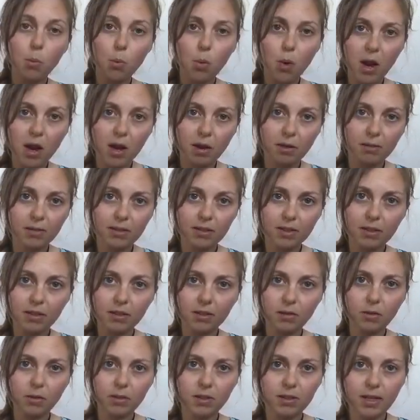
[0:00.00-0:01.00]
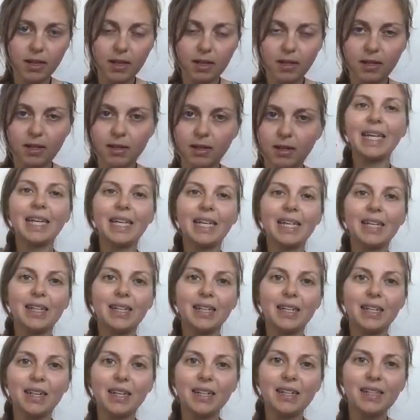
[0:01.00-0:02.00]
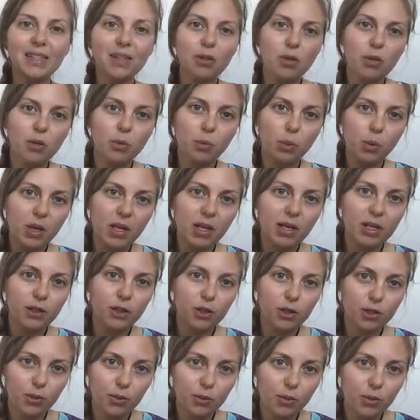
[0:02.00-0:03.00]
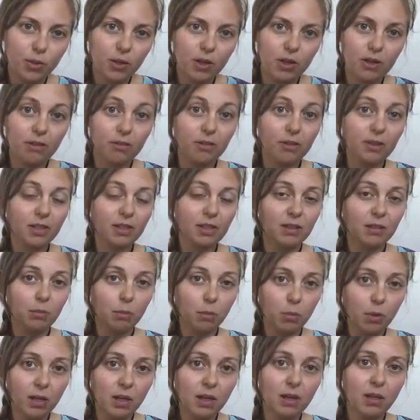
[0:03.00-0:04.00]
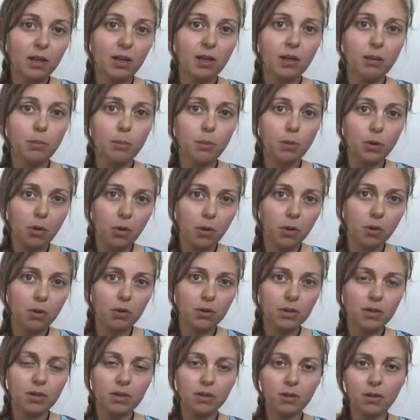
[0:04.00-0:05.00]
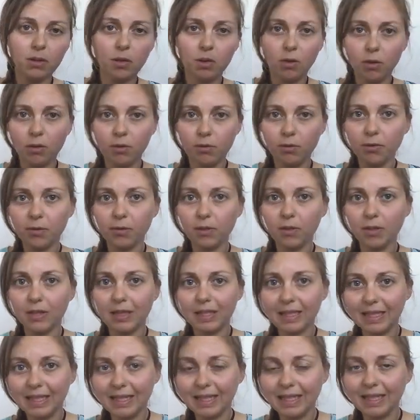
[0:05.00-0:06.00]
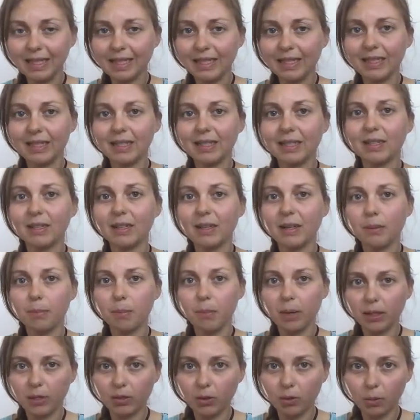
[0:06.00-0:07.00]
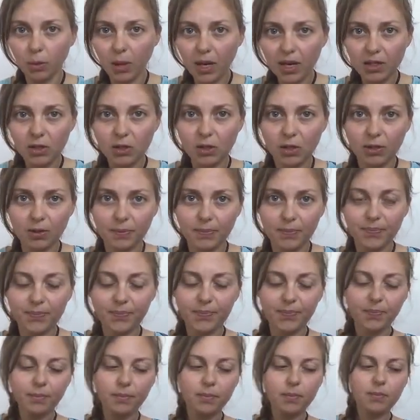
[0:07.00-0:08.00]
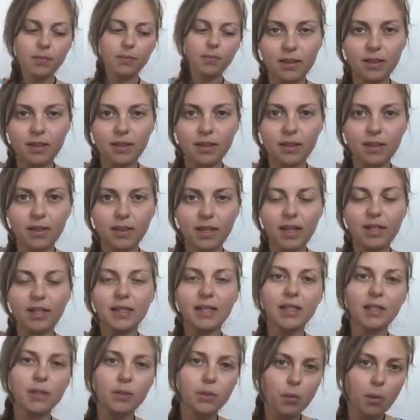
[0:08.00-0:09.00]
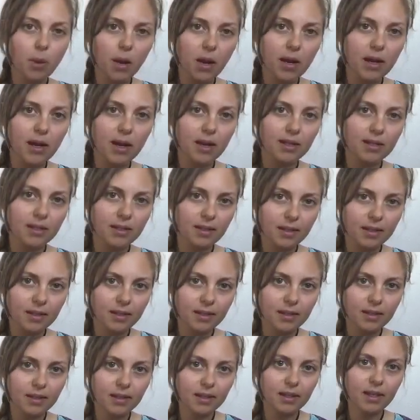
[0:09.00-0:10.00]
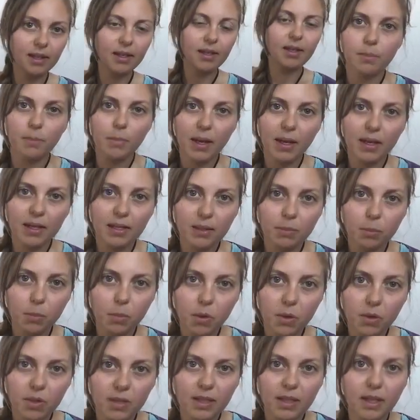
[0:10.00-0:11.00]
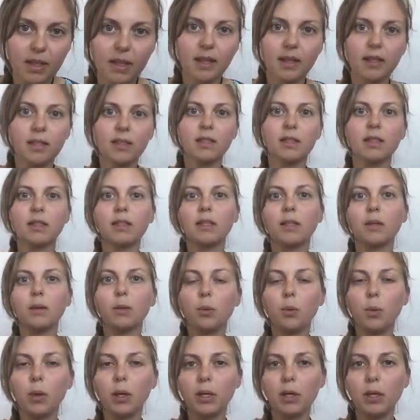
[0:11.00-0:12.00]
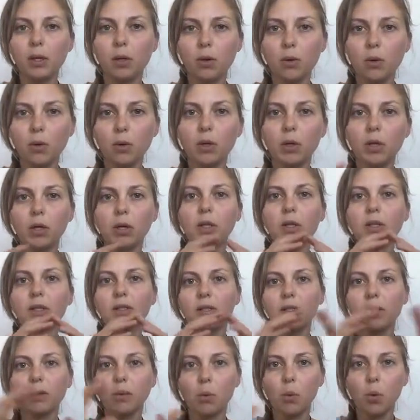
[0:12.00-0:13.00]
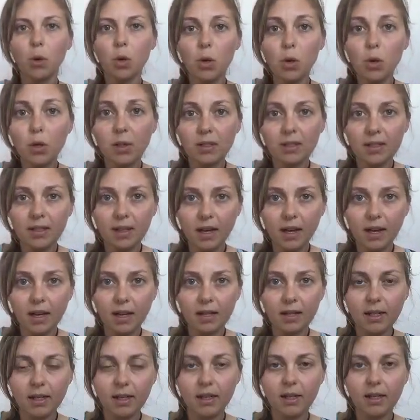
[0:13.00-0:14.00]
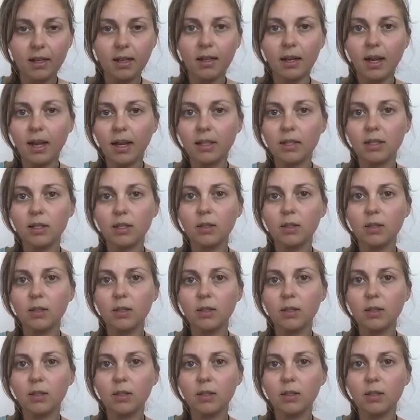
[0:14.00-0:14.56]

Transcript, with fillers: waves in your cycle. It's not really sure if it's really because of the menstruation. And that's why I think it makes more sense when you look the whole cycle and